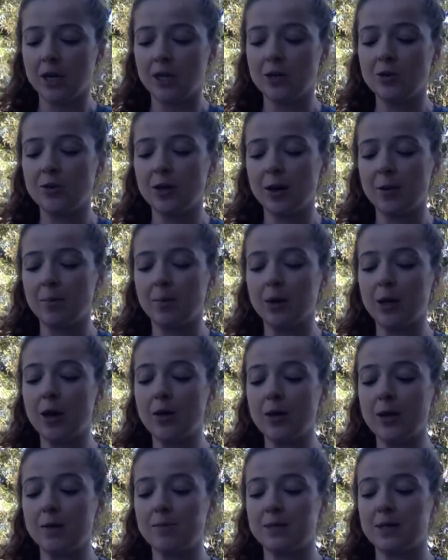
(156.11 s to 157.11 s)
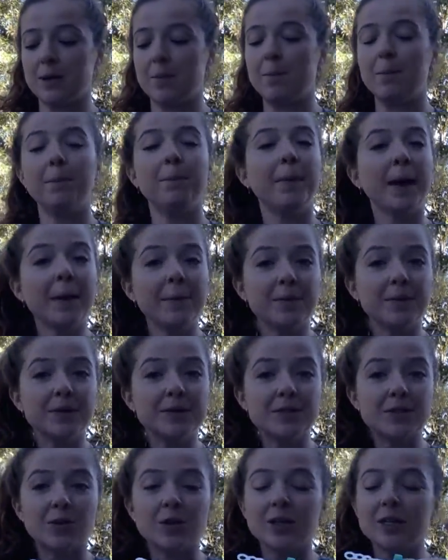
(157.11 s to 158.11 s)
you can blow them some
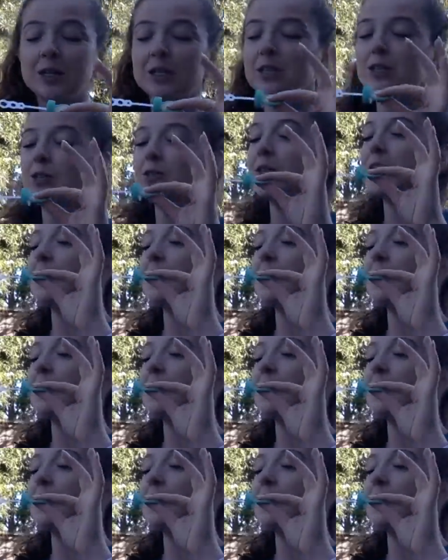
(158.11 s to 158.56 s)
bubbles or you can do